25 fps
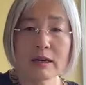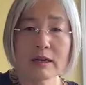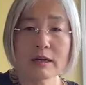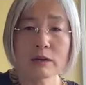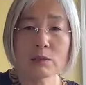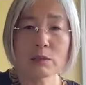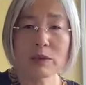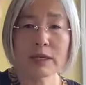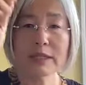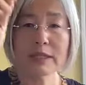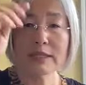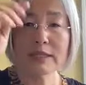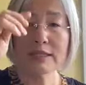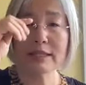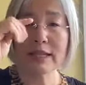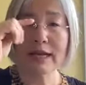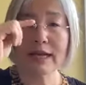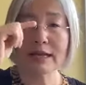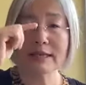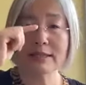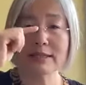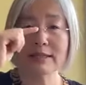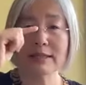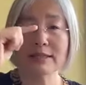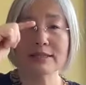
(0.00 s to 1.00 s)
What is
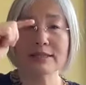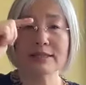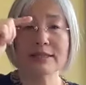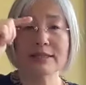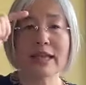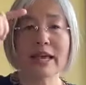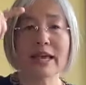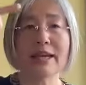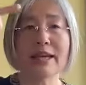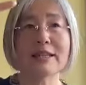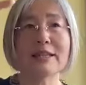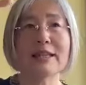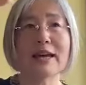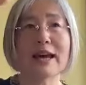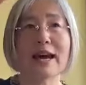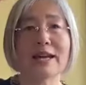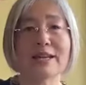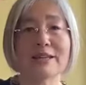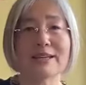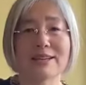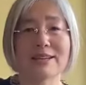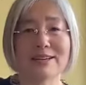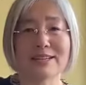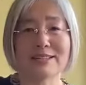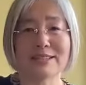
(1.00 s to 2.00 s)
that? Sustained
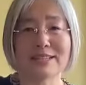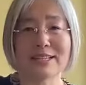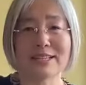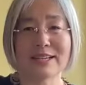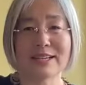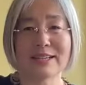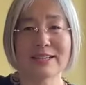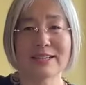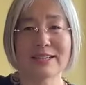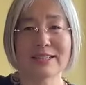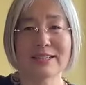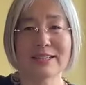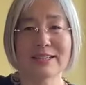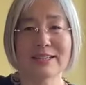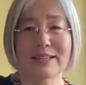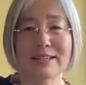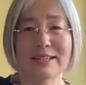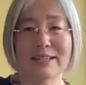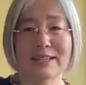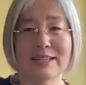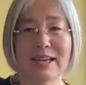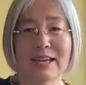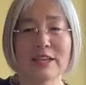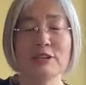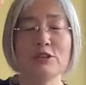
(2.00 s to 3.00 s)
eye contact.
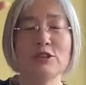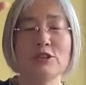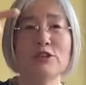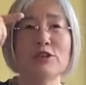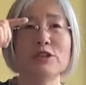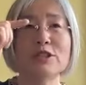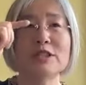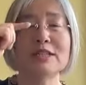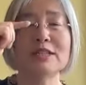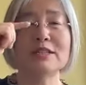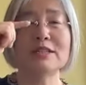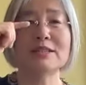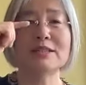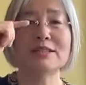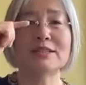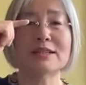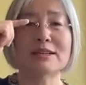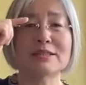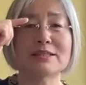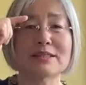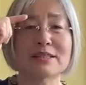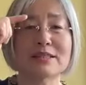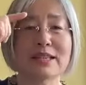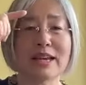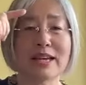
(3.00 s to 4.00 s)
And you teach
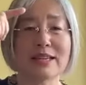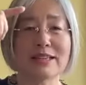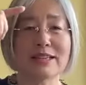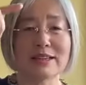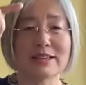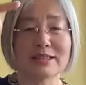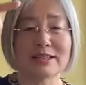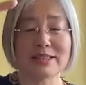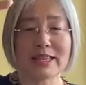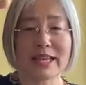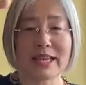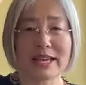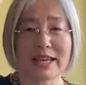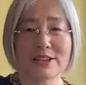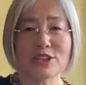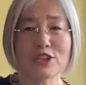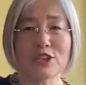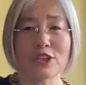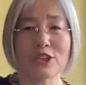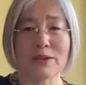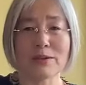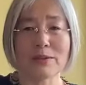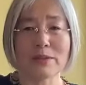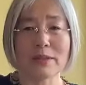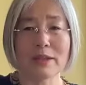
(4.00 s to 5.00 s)
sustained
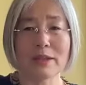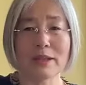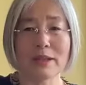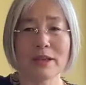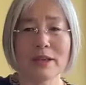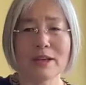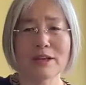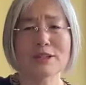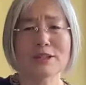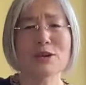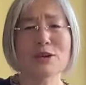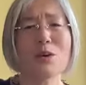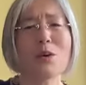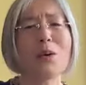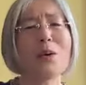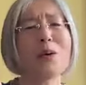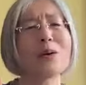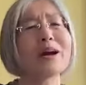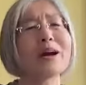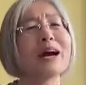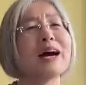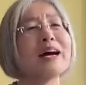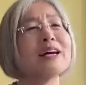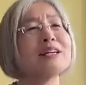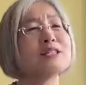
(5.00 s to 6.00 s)
attention. So all
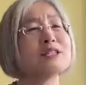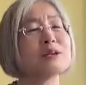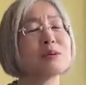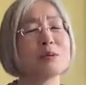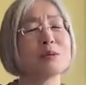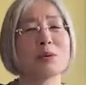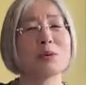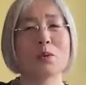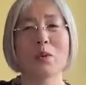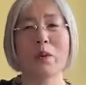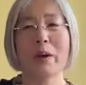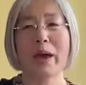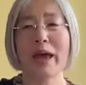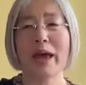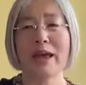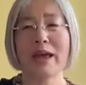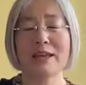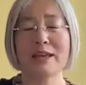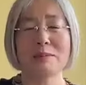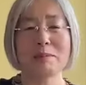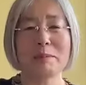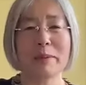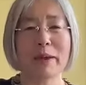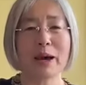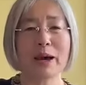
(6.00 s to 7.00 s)
kinds of
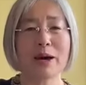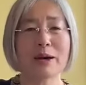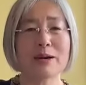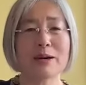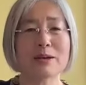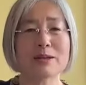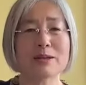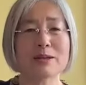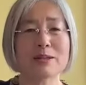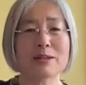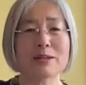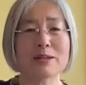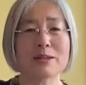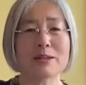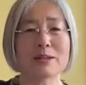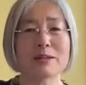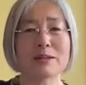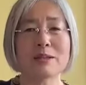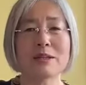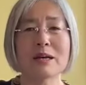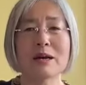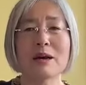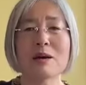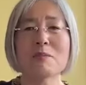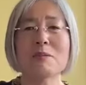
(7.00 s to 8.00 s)
way parents
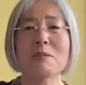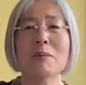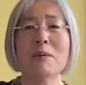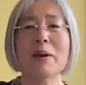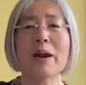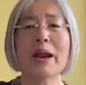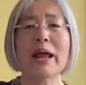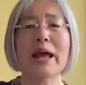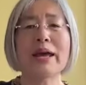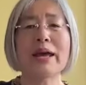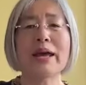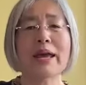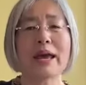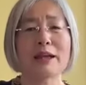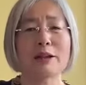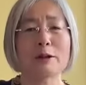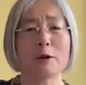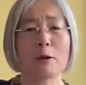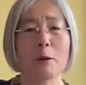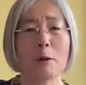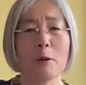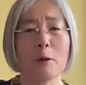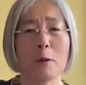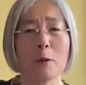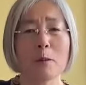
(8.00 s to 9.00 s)
play at
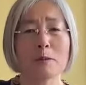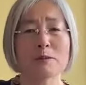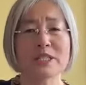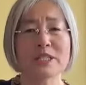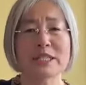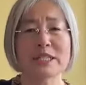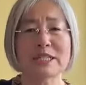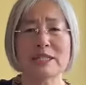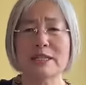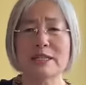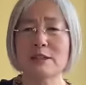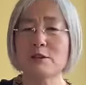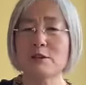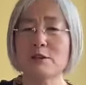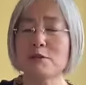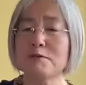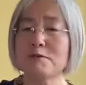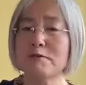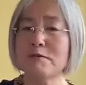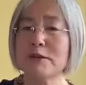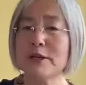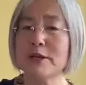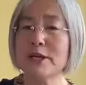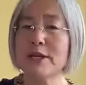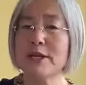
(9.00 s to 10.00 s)
home, still you
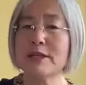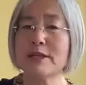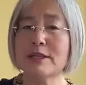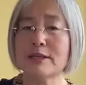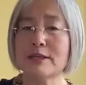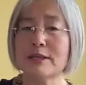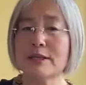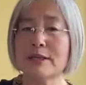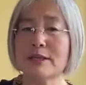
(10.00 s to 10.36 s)
feed